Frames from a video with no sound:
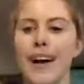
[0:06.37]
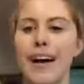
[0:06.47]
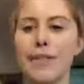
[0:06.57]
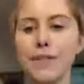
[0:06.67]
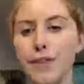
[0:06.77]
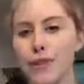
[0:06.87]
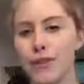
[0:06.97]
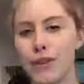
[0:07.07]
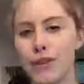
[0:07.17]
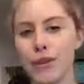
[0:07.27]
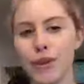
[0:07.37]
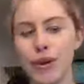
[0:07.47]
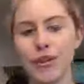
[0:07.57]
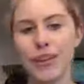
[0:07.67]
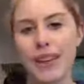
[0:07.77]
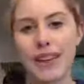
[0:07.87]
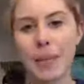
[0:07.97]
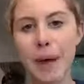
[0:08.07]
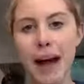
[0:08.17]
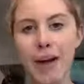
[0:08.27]
a few of you were thinking
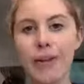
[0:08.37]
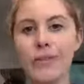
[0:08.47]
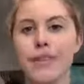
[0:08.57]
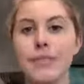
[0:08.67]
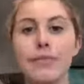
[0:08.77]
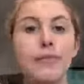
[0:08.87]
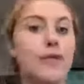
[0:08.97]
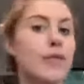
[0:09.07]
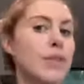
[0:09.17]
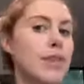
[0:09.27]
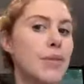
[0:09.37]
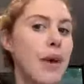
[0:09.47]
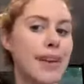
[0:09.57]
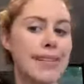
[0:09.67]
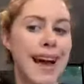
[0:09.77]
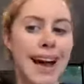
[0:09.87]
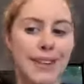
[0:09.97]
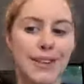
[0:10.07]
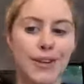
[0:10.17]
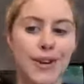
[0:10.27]
about some fruit that you wanted to add
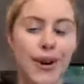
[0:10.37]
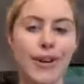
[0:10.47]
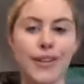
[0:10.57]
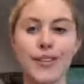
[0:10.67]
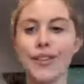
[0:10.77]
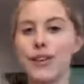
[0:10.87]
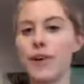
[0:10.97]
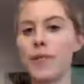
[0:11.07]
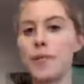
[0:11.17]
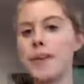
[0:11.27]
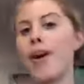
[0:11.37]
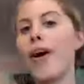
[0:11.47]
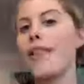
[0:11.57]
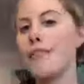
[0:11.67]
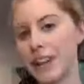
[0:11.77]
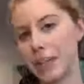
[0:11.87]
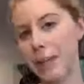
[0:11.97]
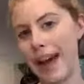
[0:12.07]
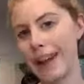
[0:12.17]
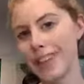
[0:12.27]
to your garden to go beyond the veggie
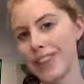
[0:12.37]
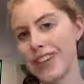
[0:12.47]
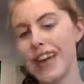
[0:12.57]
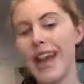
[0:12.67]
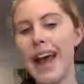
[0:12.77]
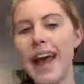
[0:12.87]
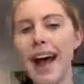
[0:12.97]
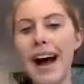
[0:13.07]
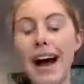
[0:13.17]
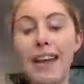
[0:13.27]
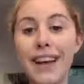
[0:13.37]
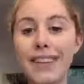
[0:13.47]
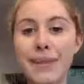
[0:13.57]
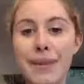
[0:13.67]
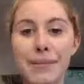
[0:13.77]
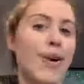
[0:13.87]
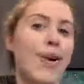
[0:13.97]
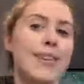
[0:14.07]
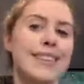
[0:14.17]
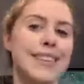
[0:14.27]
patch. And that's something we're
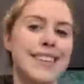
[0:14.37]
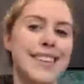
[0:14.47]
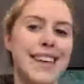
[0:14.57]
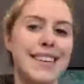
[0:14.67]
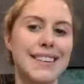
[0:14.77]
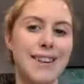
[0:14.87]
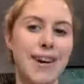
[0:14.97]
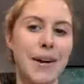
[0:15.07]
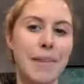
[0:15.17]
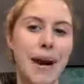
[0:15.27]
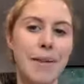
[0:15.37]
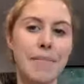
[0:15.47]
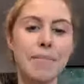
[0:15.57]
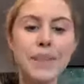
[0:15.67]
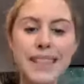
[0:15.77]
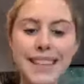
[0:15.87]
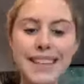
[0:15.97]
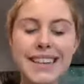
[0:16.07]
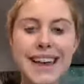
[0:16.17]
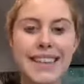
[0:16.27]
always excited to talk about,
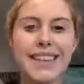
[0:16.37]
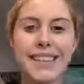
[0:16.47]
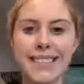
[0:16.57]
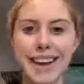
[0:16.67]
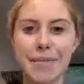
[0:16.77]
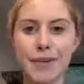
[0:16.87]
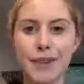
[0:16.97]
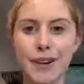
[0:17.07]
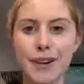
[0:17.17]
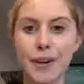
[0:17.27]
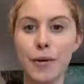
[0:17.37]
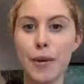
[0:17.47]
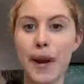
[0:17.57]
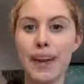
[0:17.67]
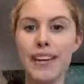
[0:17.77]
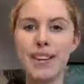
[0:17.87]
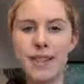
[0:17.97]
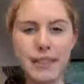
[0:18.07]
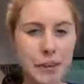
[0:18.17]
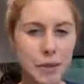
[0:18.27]
particularly at this time of year when there's a
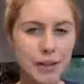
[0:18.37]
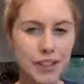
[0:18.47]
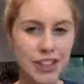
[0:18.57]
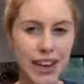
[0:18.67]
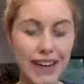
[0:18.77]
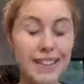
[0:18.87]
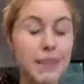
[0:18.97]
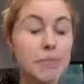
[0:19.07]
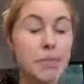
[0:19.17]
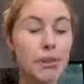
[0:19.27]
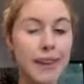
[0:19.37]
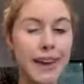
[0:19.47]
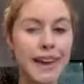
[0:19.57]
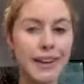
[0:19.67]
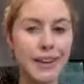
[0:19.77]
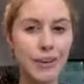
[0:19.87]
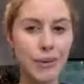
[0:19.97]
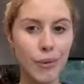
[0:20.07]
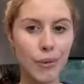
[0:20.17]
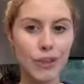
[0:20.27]
little bit of a chance to plan your
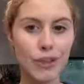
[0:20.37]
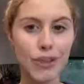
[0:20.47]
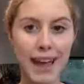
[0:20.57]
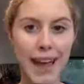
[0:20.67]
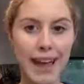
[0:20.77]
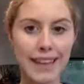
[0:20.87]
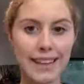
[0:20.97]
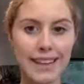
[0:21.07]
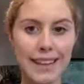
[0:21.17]
orchard ahead.